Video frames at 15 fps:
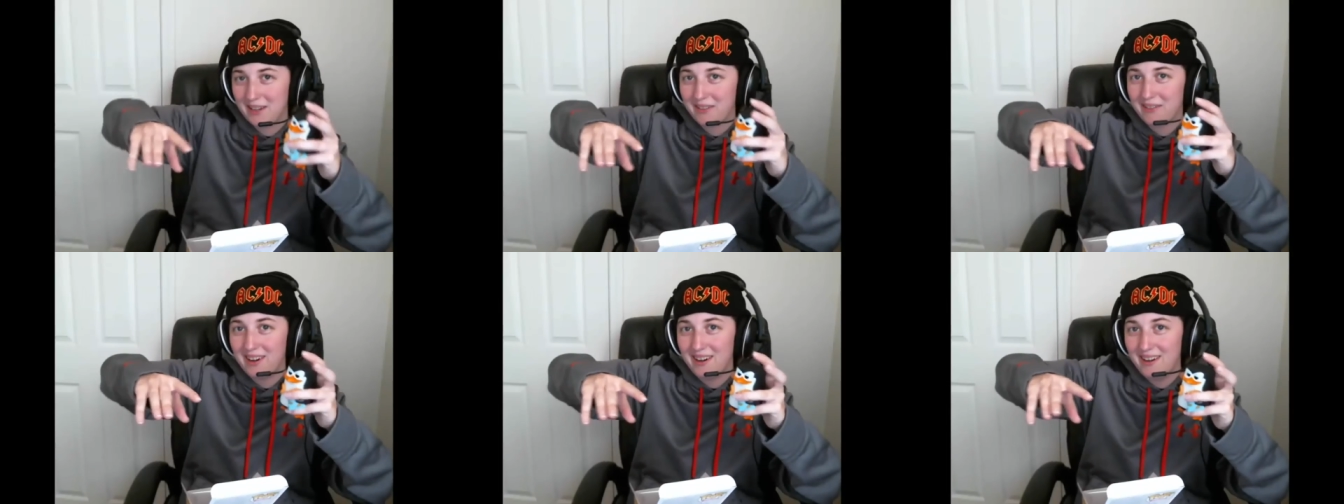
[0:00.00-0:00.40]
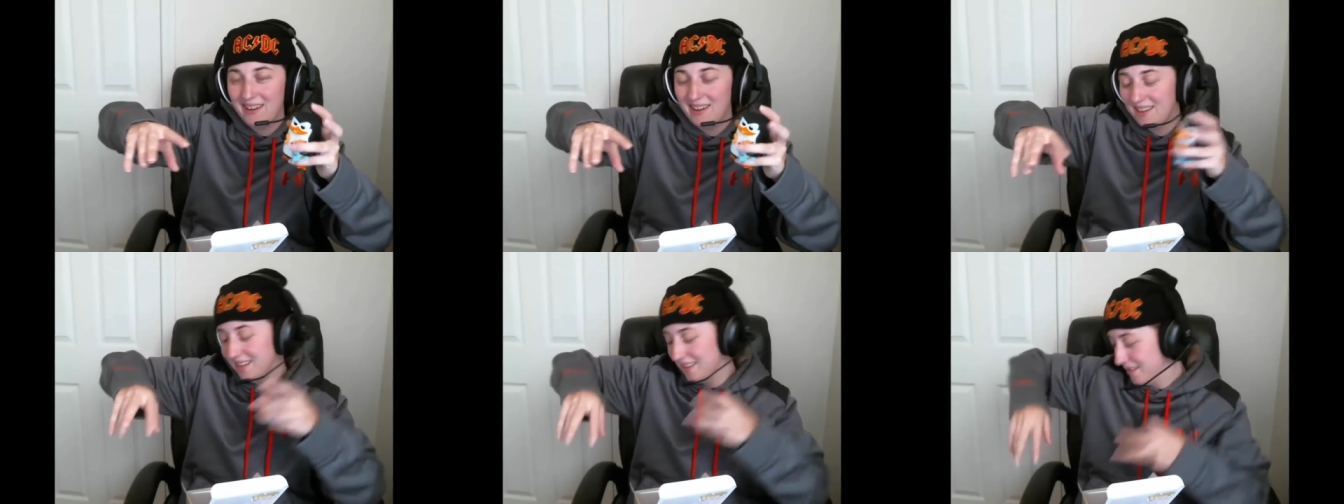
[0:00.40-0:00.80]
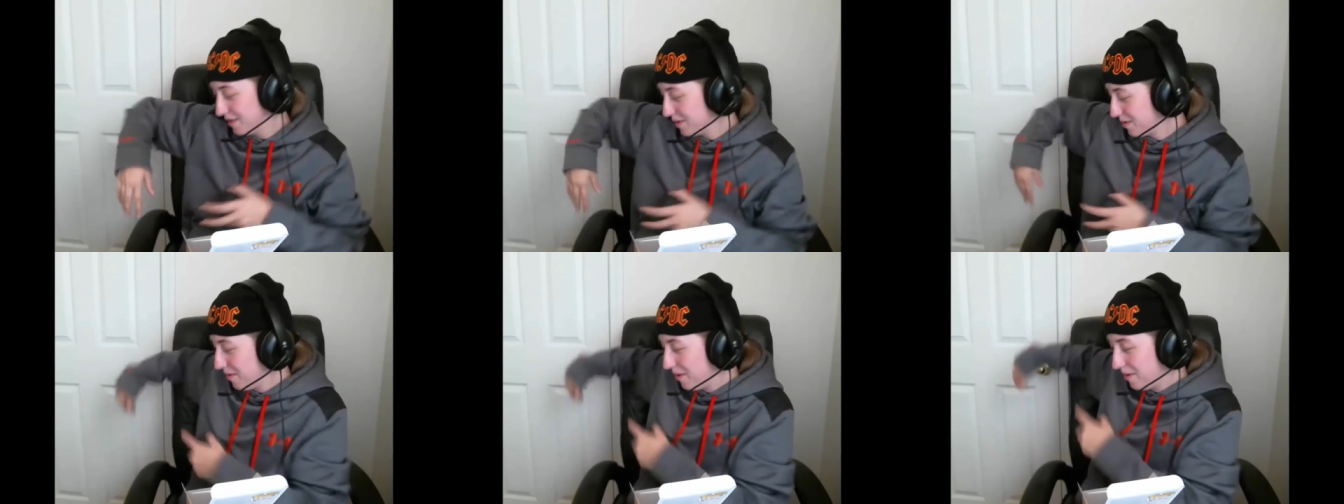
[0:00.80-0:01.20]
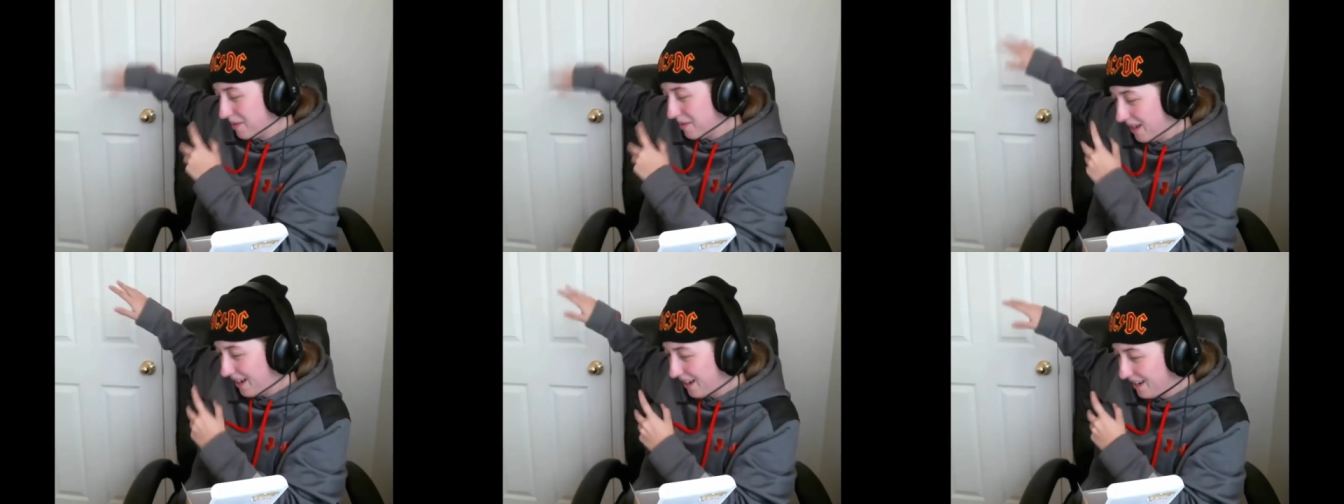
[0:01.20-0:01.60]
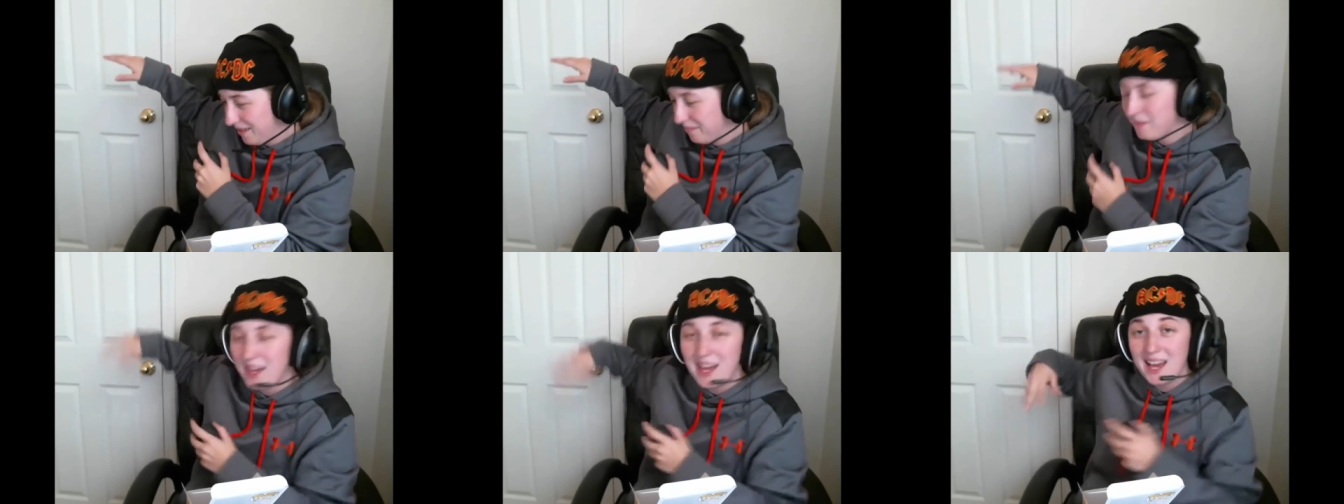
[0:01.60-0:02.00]
wall and there's more behind
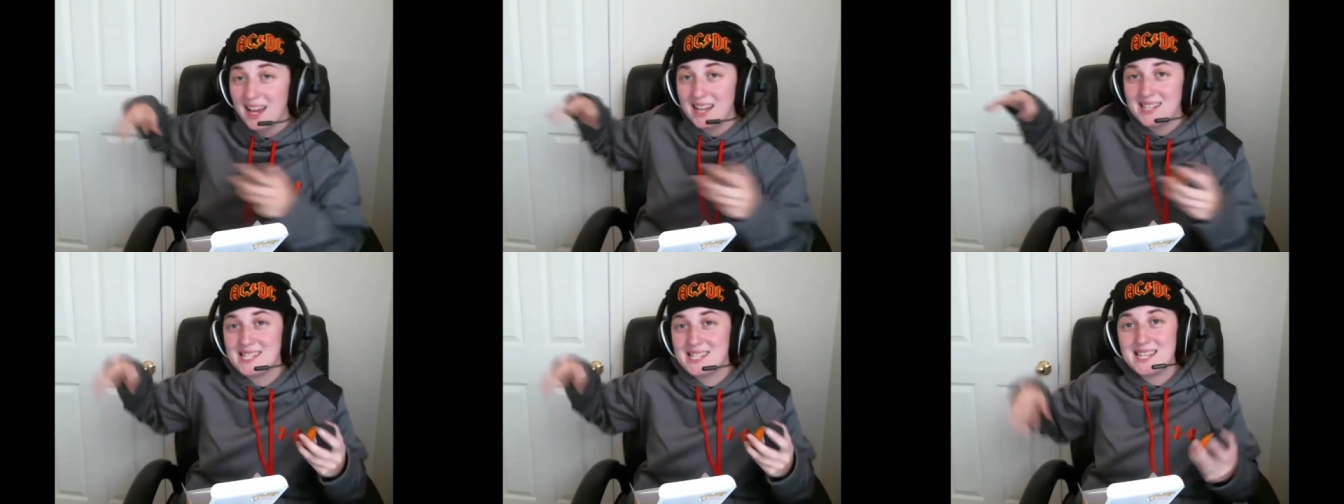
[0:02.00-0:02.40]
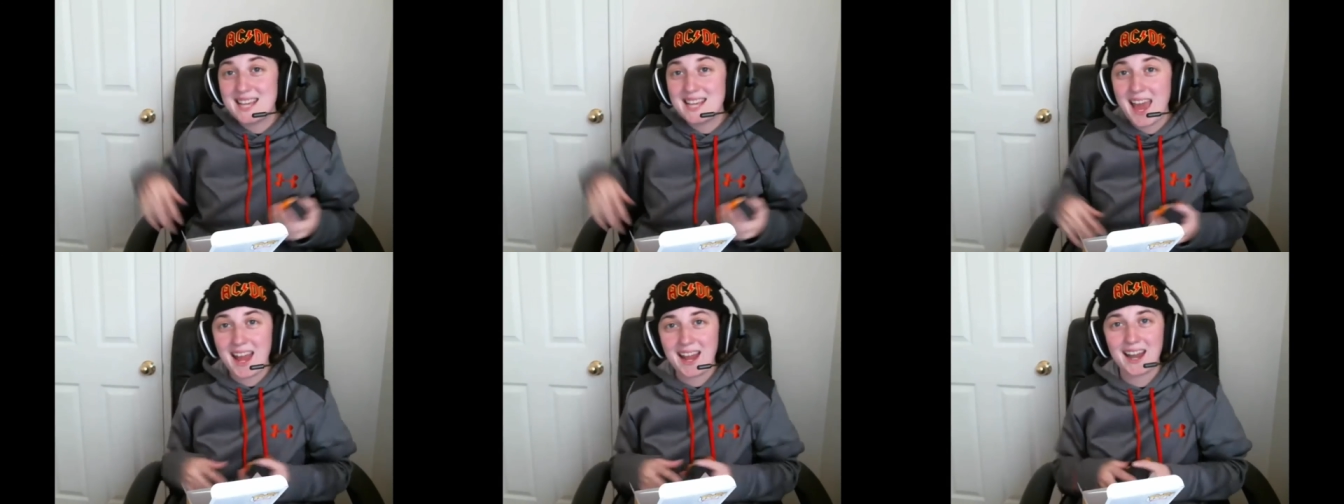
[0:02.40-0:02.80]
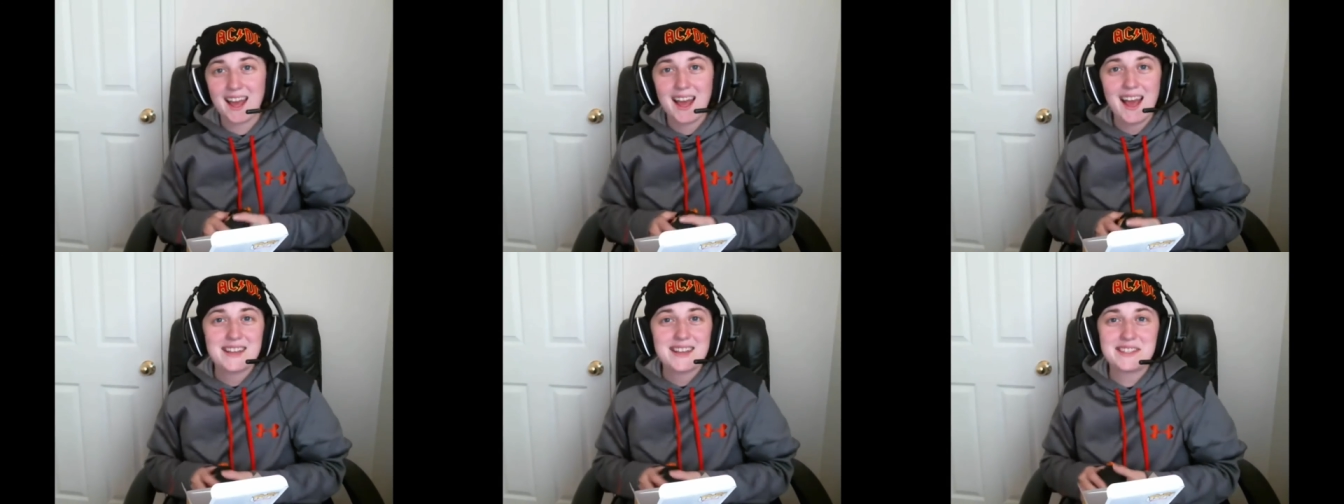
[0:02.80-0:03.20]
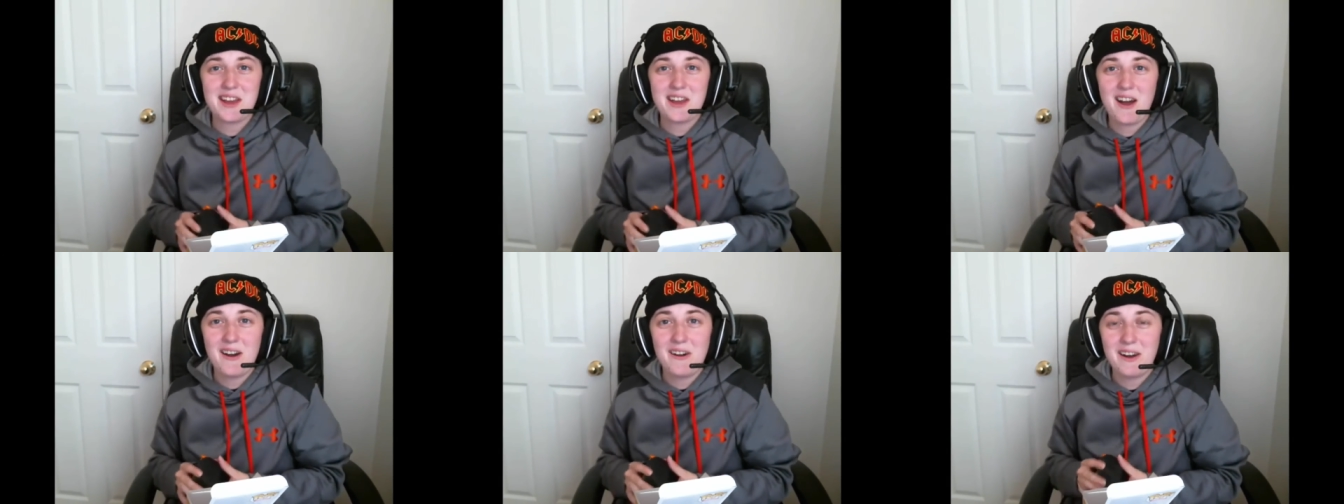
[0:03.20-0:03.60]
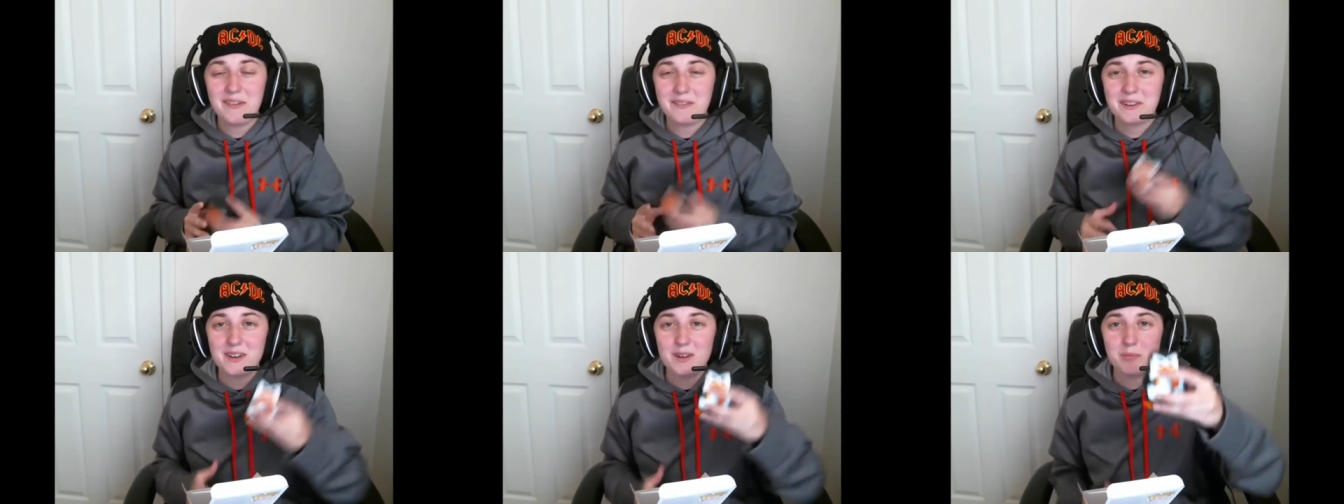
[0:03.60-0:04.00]
him it's insane so if
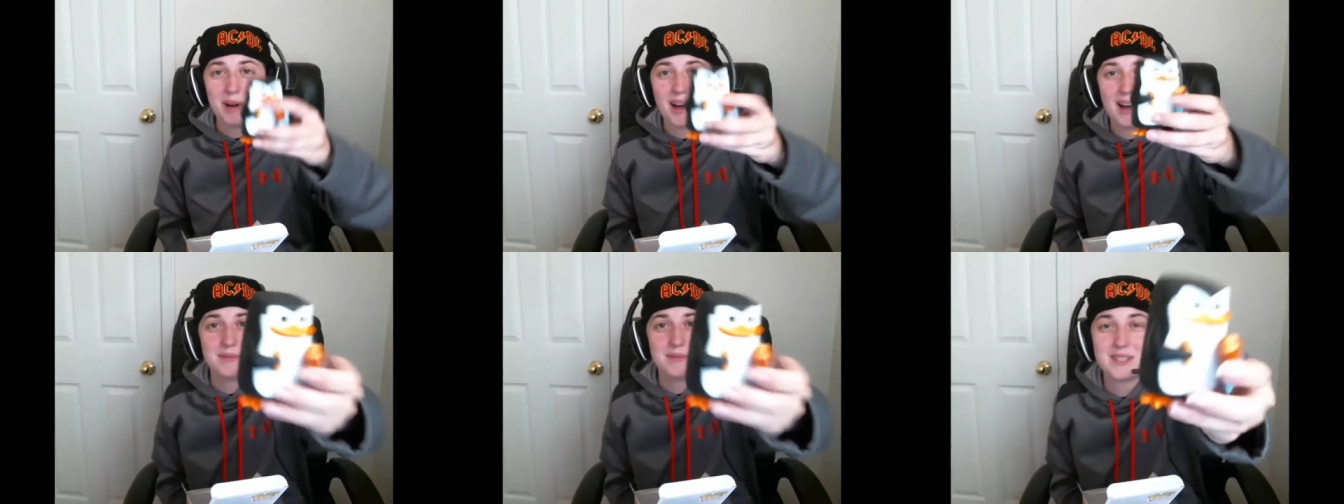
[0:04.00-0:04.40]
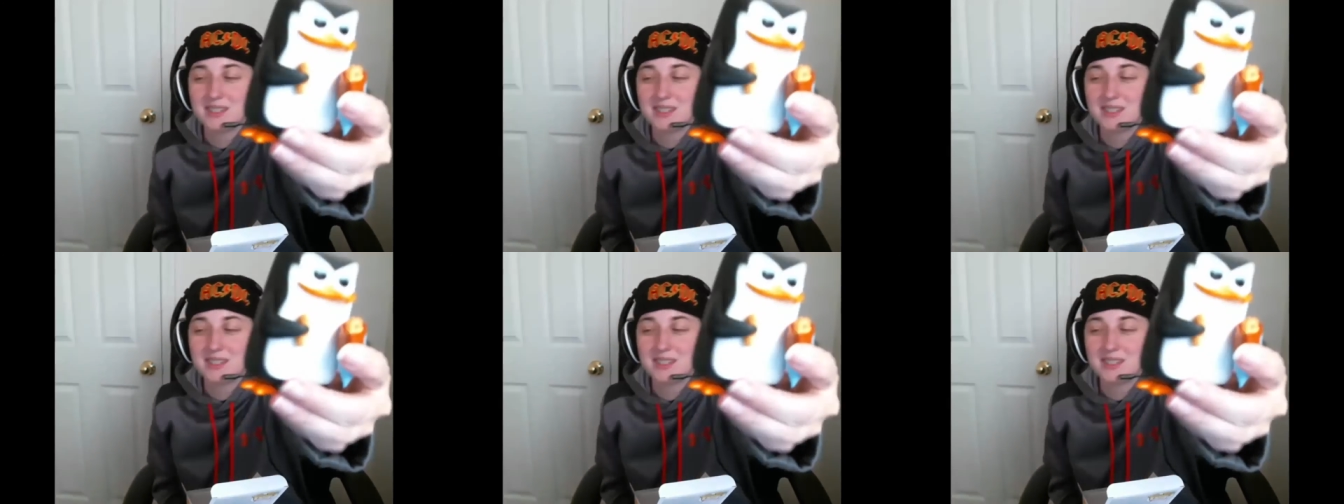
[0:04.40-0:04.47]
you're into pops and